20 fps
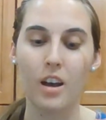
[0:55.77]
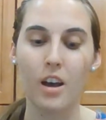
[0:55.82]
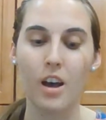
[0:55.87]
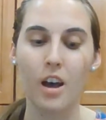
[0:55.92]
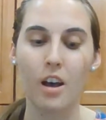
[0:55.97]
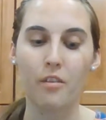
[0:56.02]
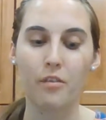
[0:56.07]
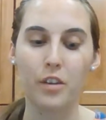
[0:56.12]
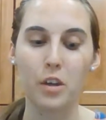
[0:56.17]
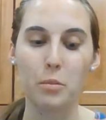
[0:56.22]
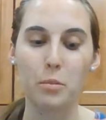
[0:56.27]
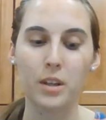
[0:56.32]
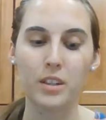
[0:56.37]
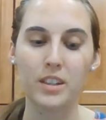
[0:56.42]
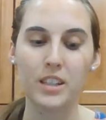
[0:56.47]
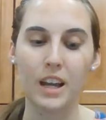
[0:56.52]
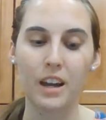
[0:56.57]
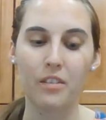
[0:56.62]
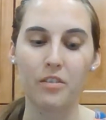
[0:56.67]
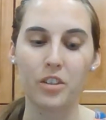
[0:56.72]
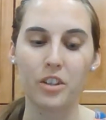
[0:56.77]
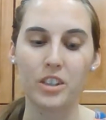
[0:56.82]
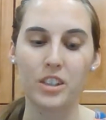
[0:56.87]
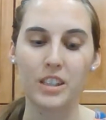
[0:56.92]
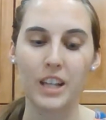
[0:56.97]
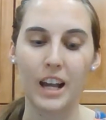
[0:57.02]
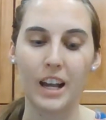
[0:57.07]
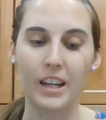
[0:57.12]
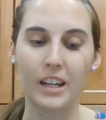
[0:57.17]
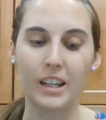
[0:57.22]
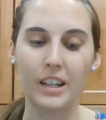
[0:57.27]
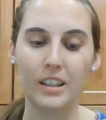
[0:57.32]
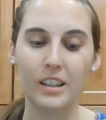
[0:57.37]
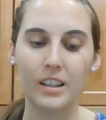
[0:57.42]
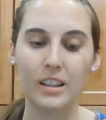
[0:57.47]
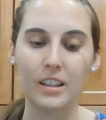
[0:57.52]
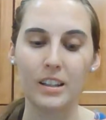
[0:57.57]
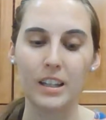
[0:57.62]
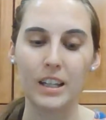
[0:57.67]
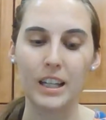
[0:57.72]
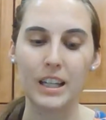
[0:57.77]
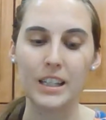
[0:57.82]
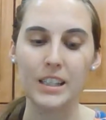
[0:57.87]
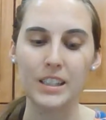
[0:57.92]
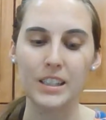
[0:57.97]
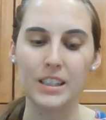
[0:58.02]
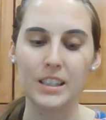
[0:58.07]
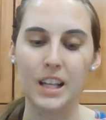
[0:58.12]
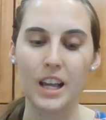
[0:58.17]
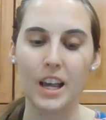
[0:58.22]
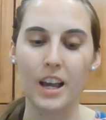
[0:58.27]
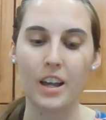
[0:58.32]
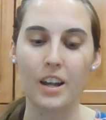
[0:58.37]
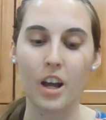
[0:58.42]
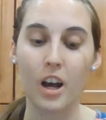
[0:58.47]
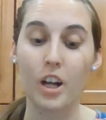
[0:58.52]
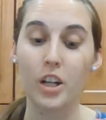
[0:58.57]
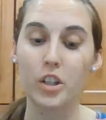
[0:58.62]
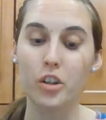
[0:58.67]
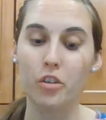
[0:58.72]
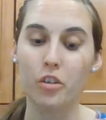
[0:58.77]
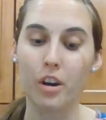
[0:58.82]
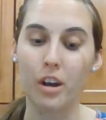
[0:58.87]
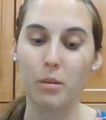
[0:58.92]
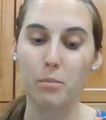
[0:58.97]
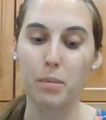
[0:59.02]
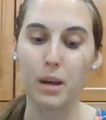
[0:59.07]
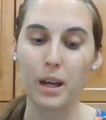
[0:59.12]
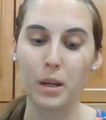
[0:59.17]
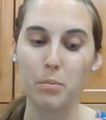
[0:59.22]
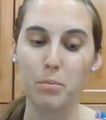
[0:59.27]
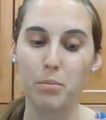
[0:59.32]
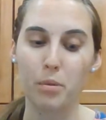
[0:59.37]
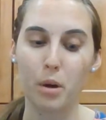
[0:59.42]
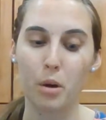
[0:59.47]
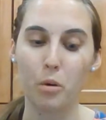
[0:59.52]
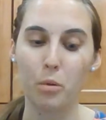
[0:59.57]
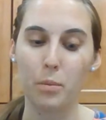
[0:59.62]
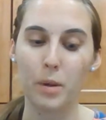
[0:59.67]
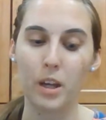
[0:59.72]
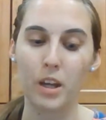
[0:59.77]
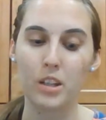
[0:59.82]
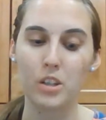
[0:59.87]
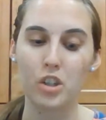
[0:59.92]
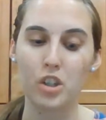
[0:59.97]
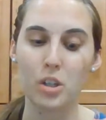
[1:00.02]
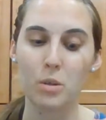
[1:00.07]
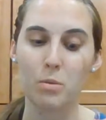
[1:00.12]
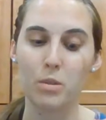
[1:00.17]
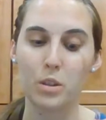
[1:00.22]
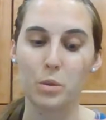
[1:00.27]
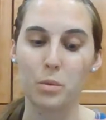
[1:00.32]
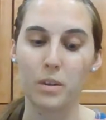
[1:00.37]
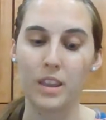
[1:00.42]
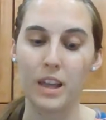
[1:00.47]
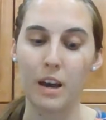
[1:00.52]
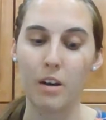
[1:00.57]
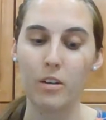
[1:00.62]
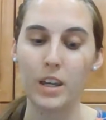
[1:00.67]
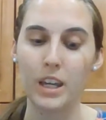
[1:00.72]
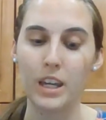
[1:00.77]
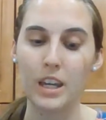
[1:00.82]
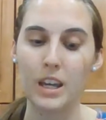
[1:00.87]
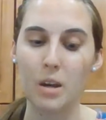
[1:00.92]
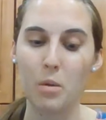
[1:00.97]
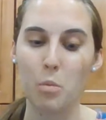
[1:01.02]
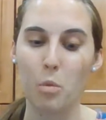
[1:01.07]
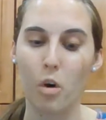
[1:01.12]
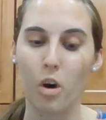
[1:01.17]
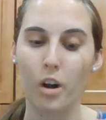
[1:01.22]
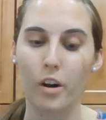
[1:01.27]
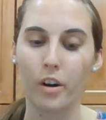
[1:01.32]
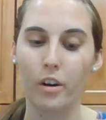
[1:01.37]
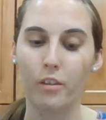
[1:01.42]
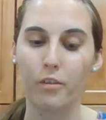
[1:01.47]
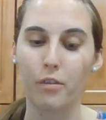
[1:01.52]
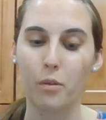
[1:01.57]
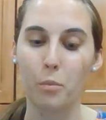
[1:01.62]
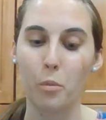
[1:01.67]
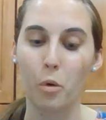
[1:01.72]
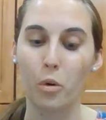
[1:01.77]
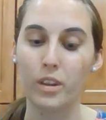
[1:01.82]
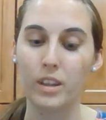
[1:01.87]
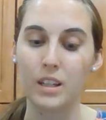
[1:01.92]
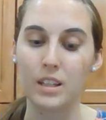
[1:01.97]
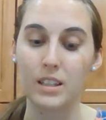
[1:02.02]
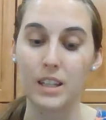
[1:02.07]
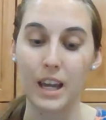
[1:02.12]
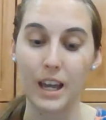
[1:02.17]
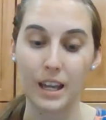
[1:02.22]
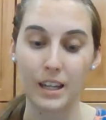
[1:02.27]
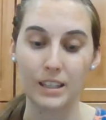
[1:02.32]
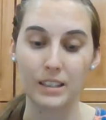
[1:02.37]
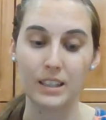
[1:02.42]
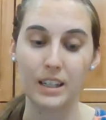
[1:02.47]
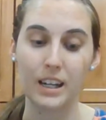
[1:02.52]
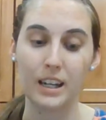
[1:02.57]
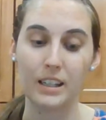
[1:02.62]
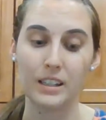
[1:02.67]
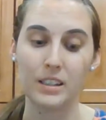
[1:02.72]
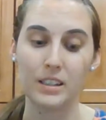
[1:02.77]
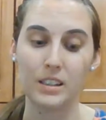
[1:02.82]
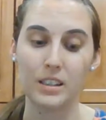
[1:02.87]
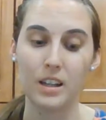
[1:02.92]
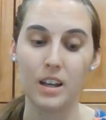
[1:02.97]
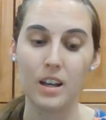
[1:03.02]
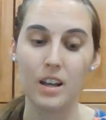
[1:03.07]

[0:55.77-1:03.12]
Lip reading: A few months after signing the lease, an underground pipe broke and she was without heat and water for more than 10 days.